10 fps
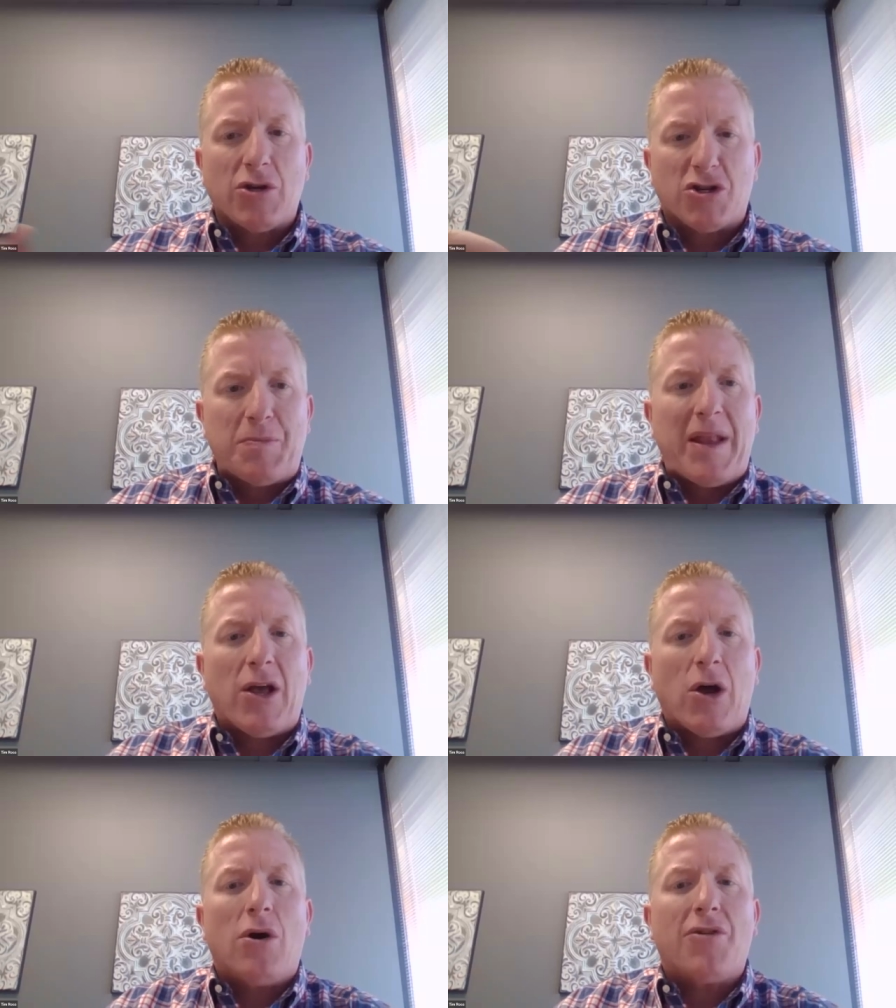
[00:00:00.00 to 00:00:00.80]
So you're
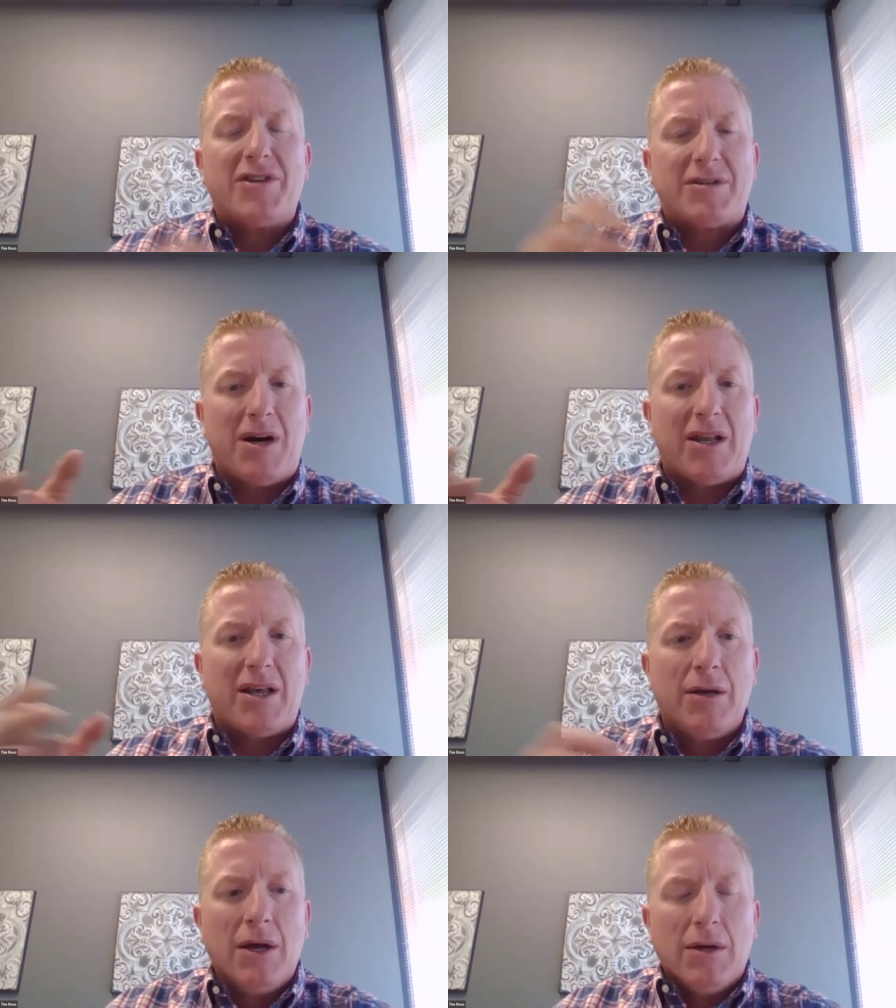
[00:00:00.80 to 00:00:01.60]
spending all this
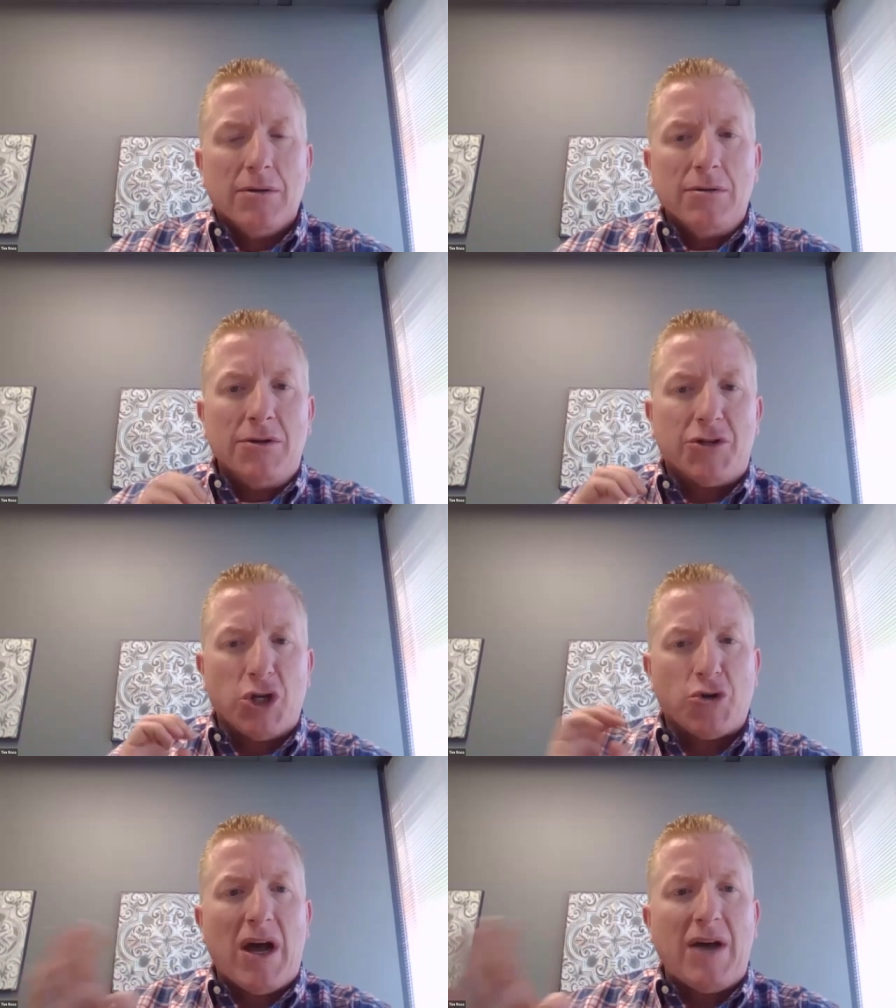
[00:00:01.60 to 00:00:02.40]
money
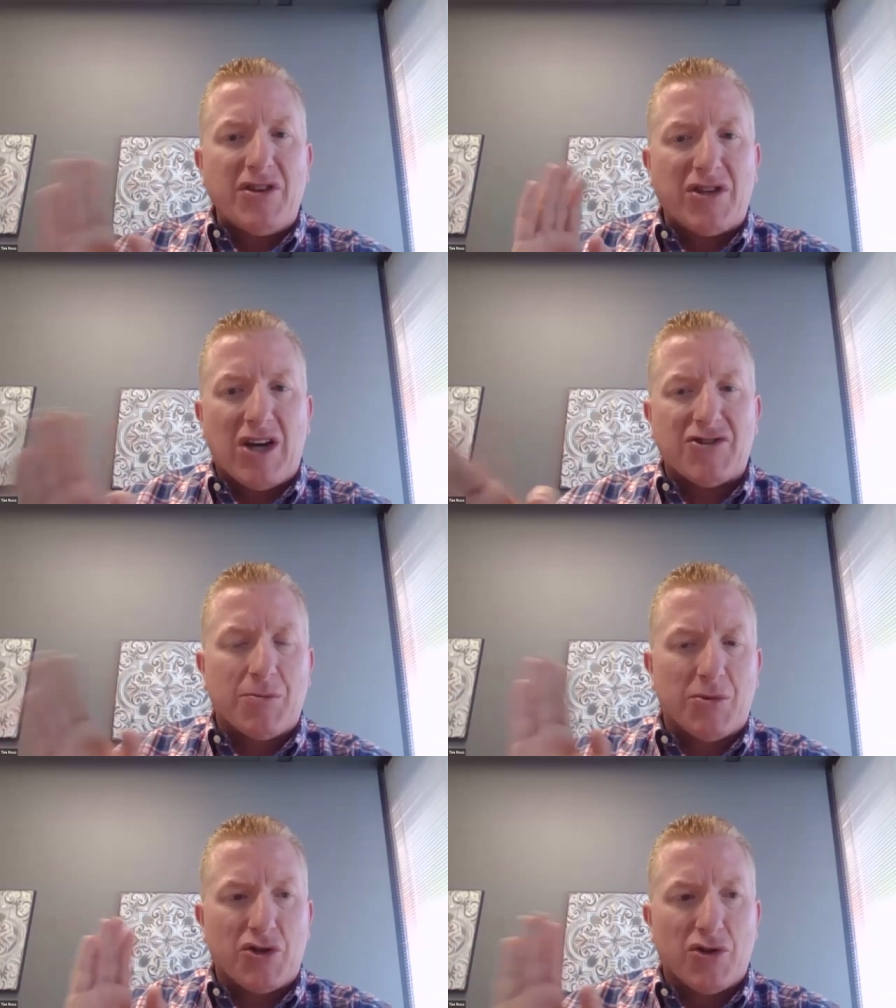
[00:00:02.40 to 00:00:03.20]
to drive these
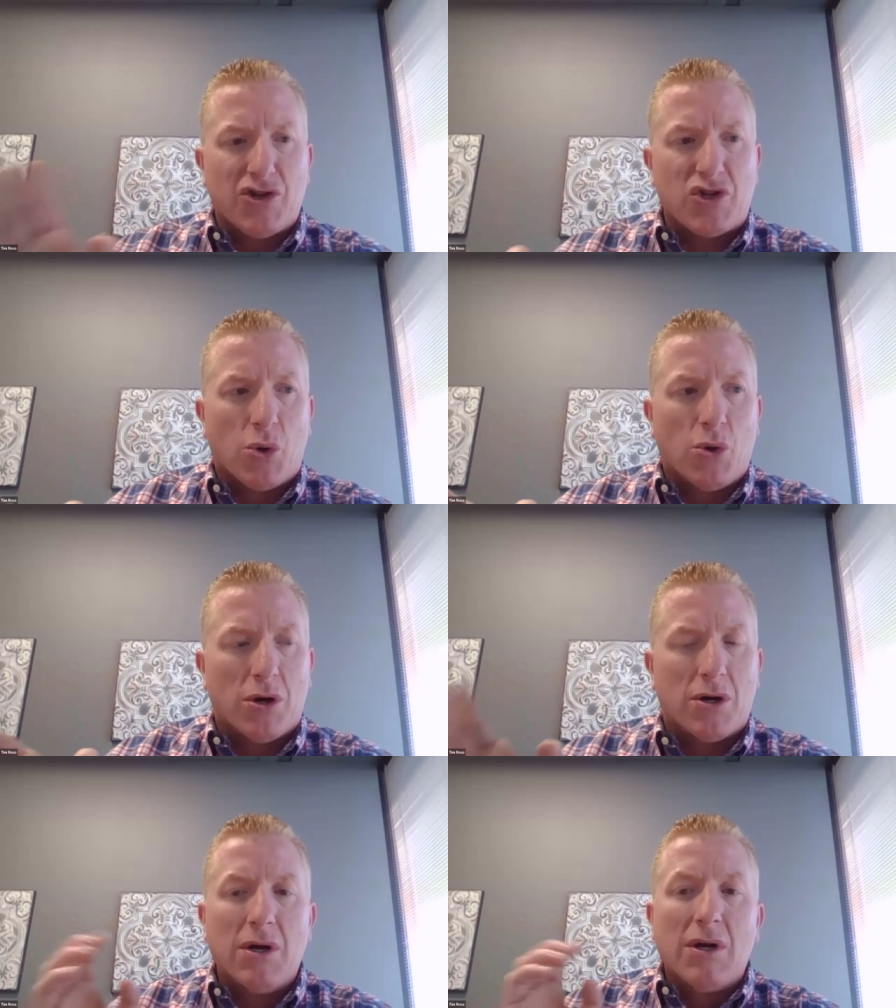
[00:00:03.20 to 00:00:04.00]
customers to the
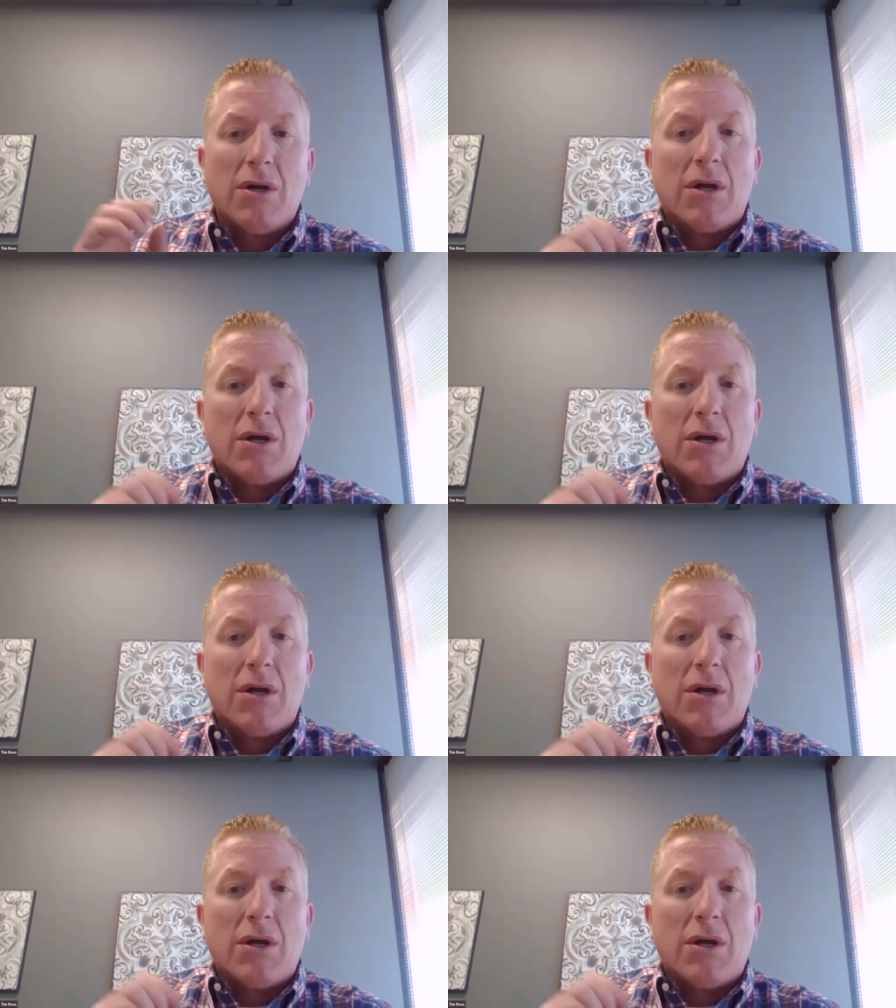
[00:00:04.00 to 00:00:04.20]
store